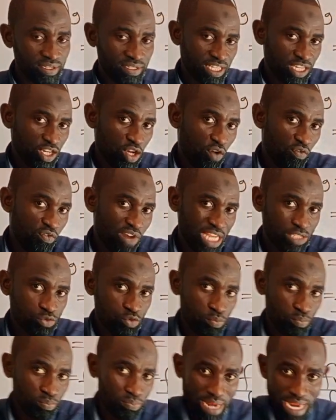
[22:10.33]
The ray of
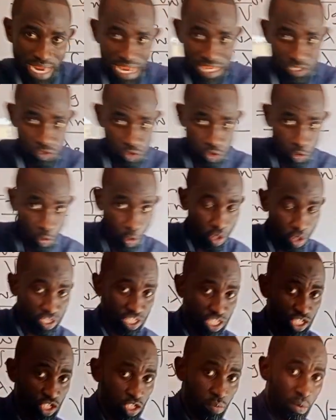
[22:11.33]
light will bend
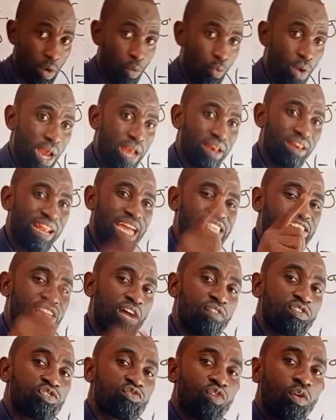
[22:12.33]
towards the normal. When light
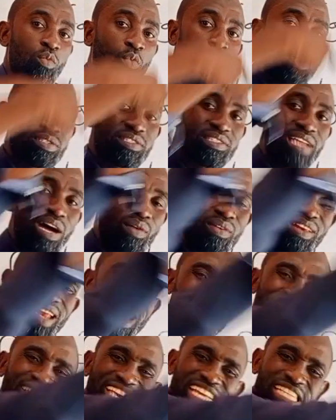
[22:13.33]
travels from what now?
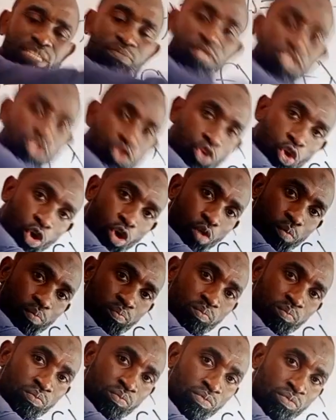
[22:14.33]
Less dense medium
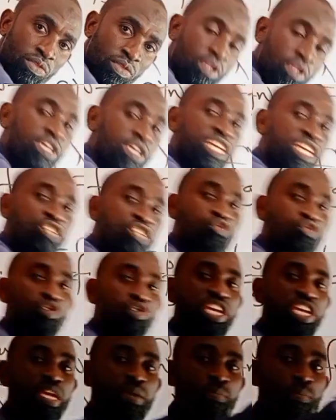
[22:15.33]

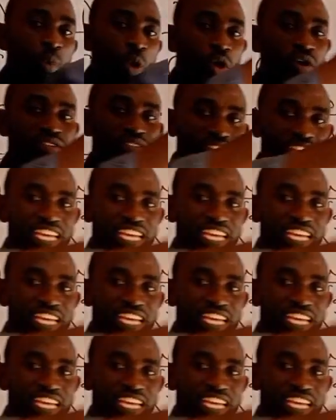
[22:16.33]
into a more